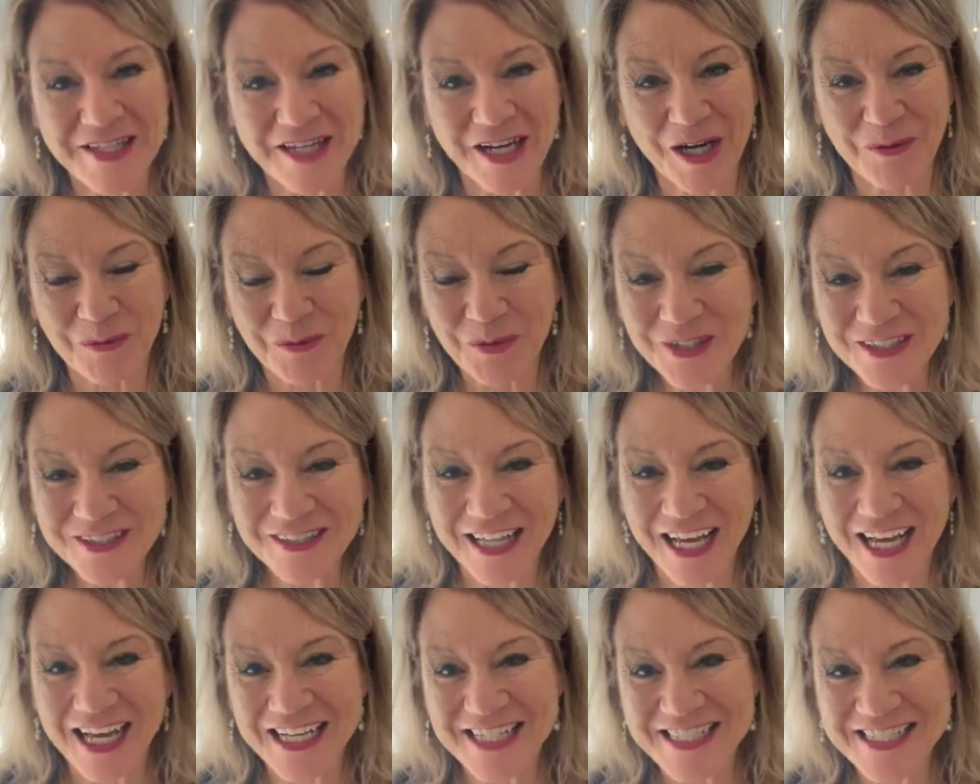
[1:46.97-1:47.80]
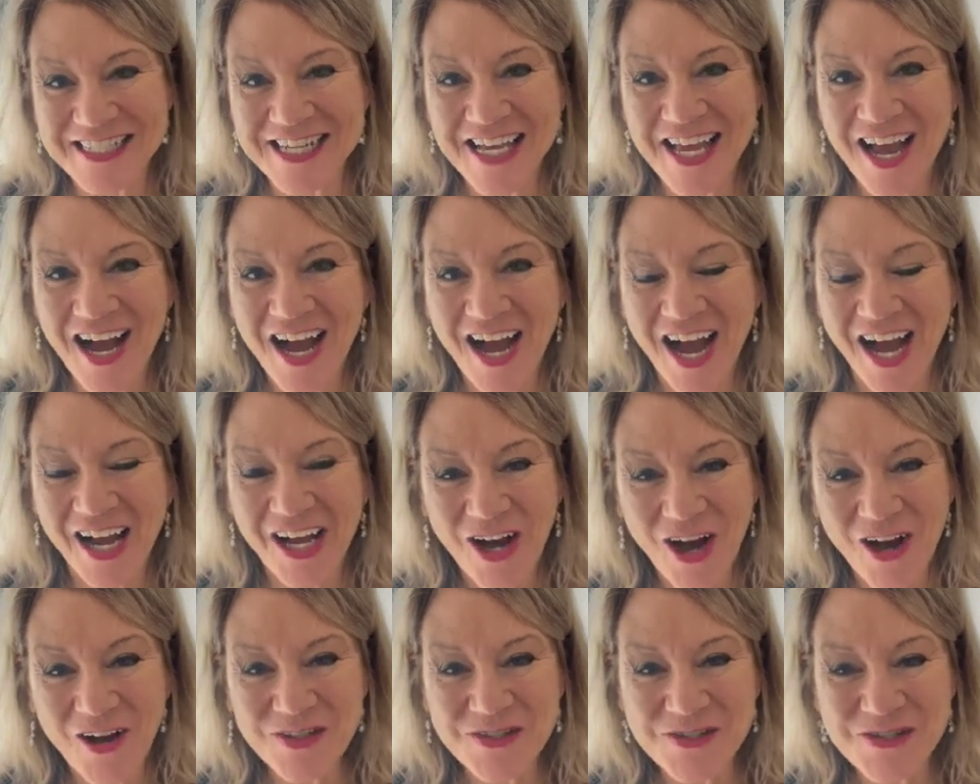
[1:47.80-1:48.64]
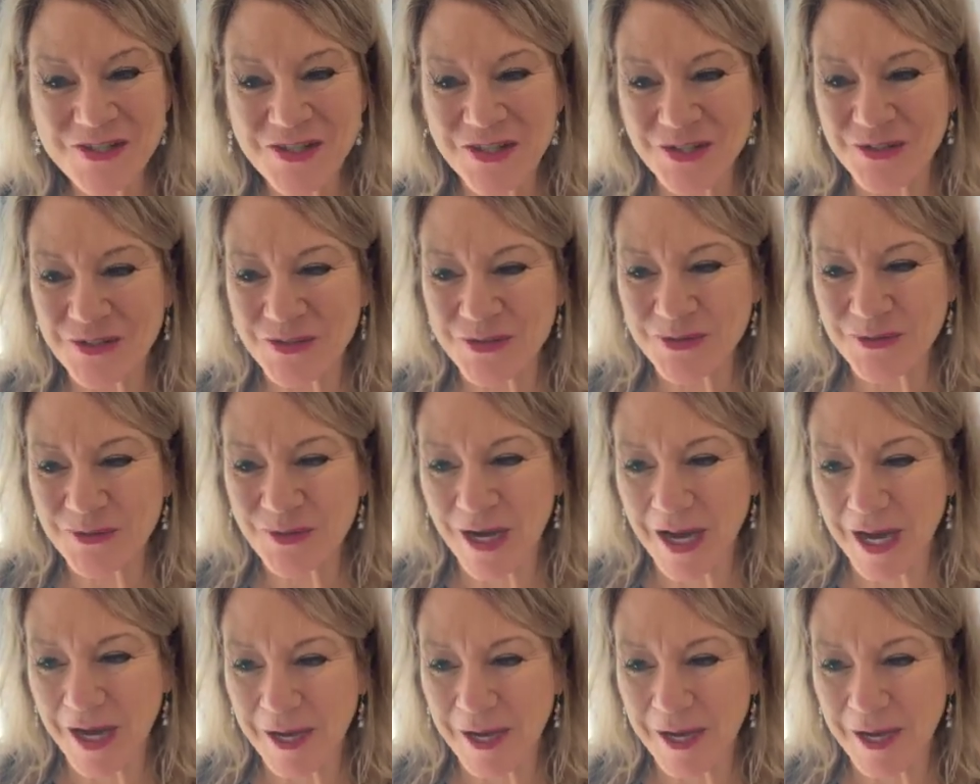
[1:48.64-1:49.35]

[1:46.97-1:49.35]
And I realized I also,